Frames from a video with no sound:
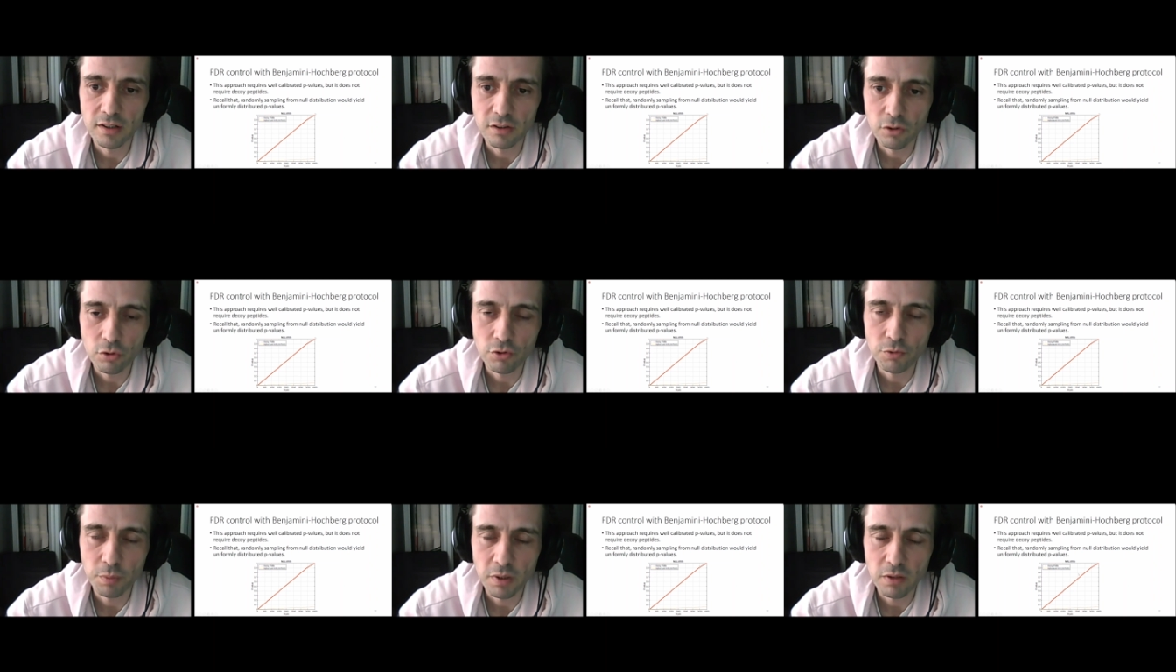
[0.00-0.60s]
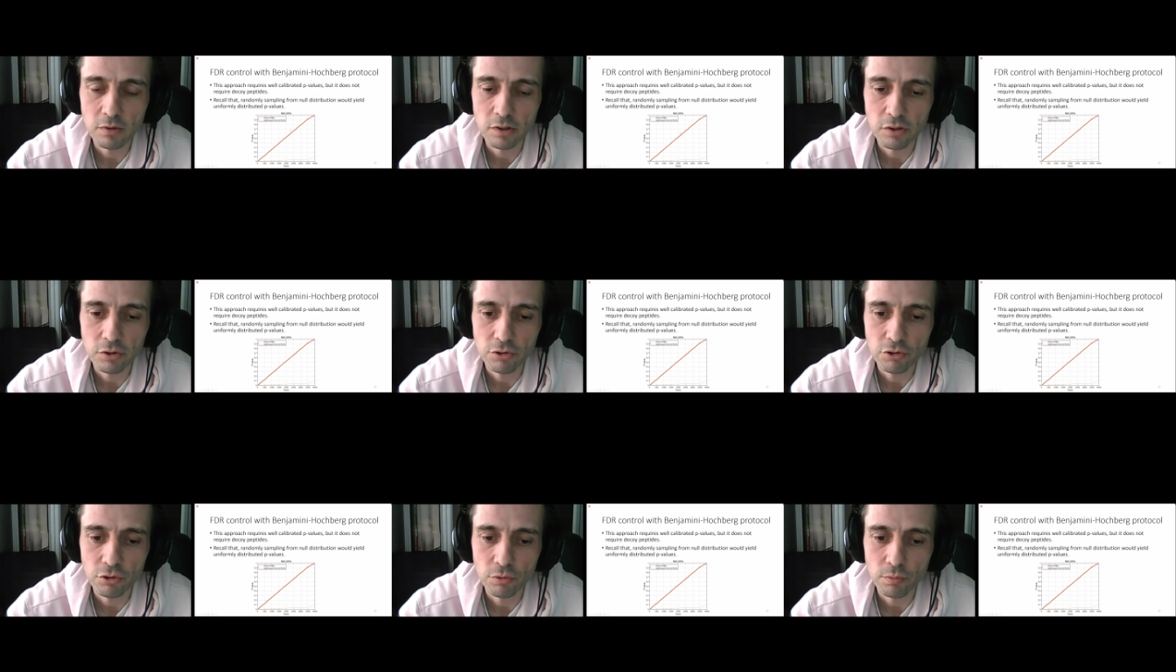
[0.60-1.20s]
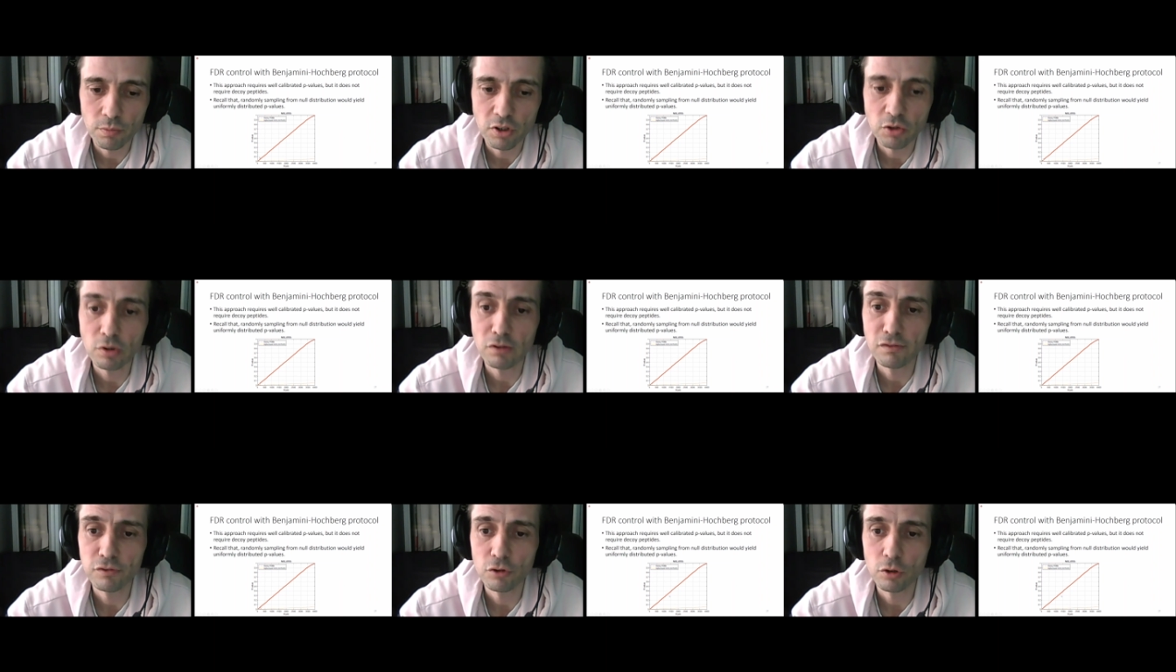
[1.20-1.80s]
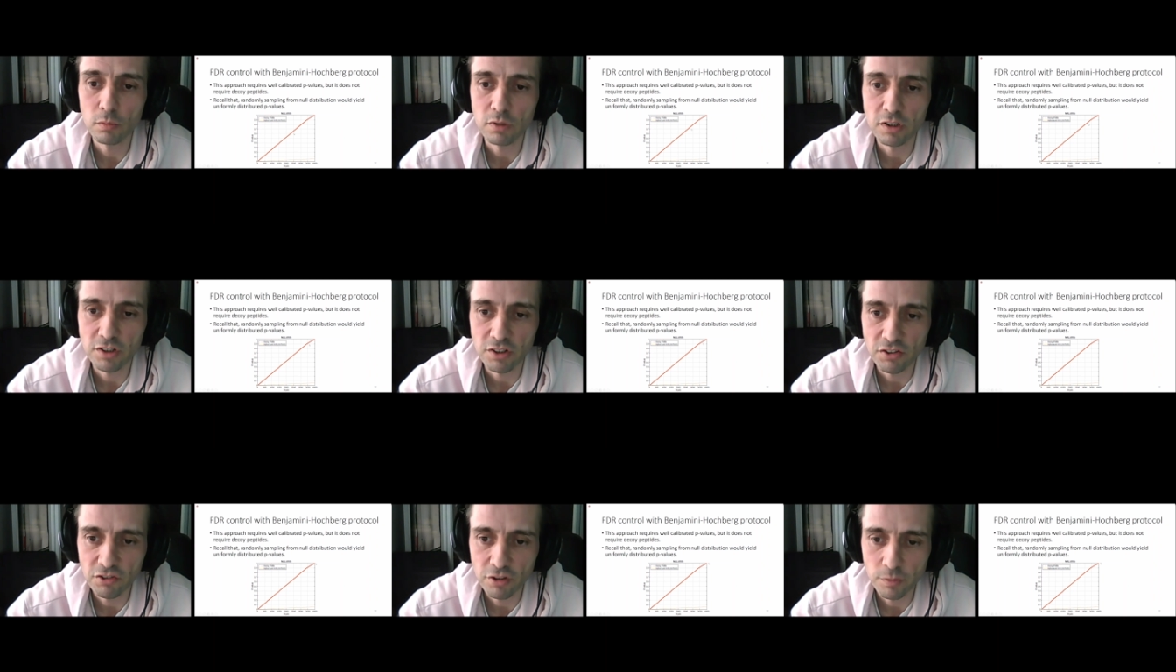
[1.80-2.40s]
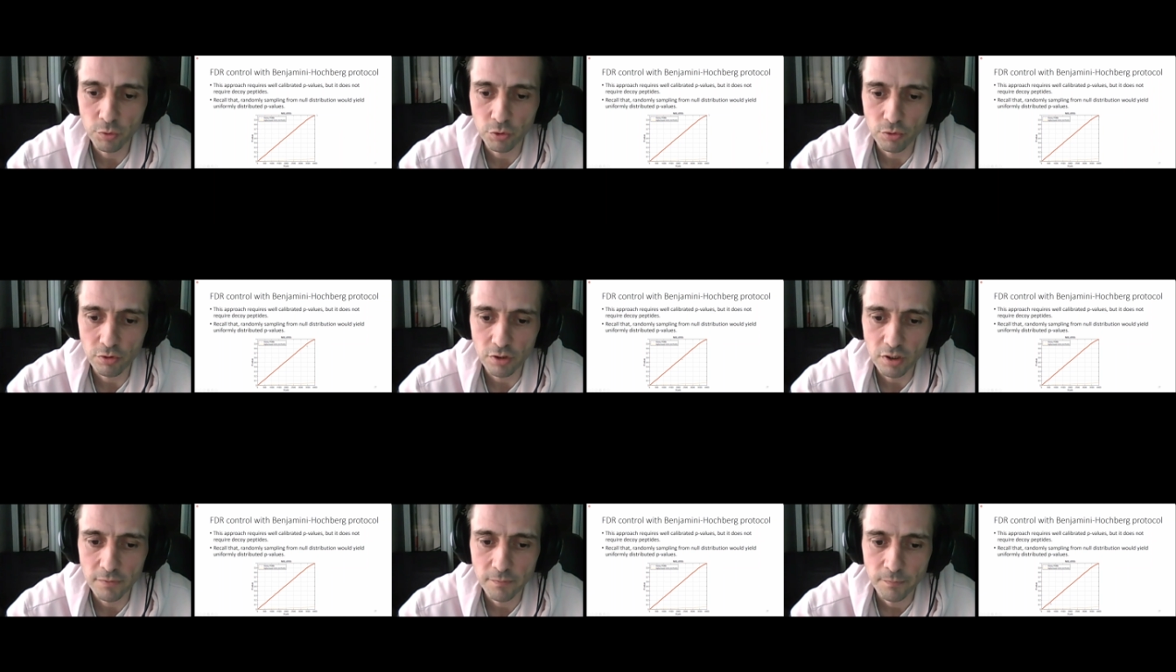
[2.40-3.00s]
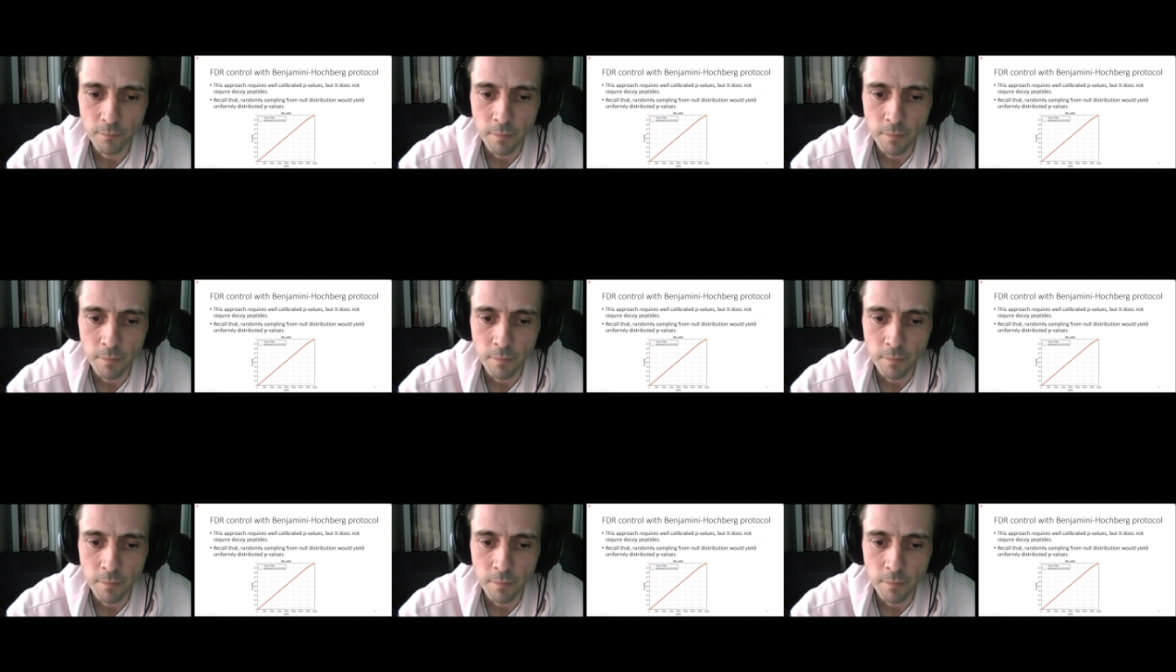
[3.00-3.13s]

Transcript: those p-values should be uniformly distributed.